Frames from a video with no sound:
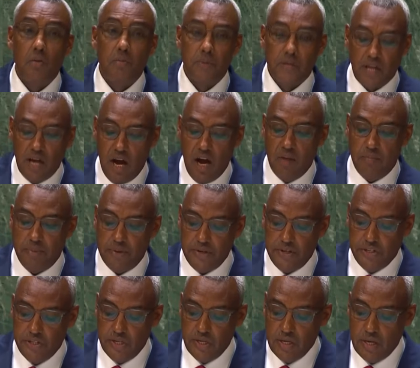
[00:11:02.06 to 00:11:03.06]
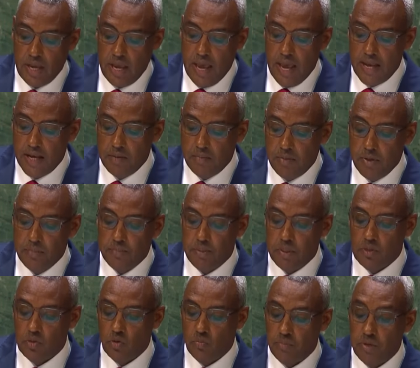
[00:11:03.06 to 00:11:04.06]
cooperation, and
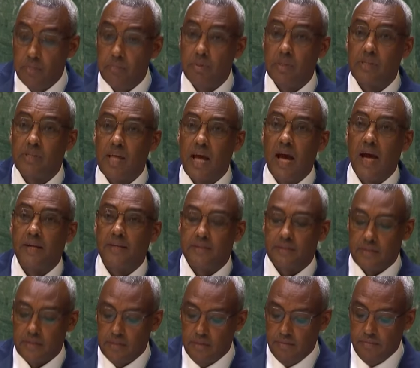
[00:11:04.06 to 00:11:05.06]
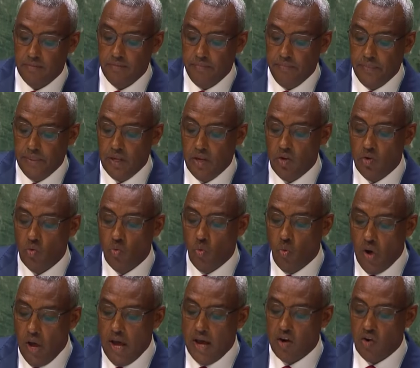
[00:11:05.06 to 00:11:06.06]
people-to-people ties. We
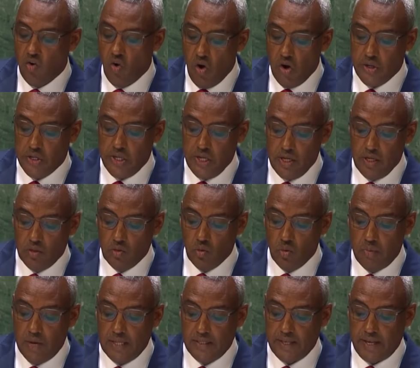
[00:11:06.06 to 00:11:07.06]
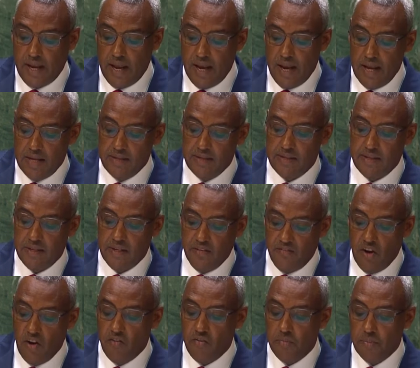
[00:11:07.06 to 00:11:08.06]
are working to materialize the
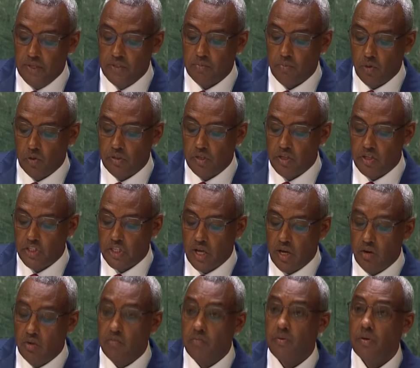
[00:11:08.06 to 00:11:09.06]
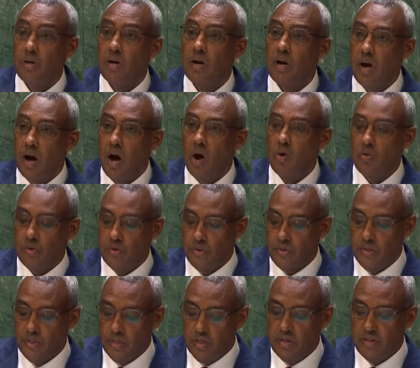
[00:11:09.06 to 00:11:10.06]
development potential of our
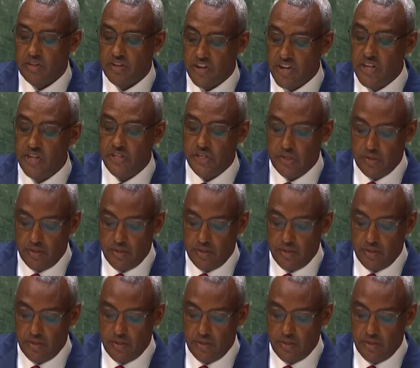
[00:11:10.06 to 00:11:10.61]
region.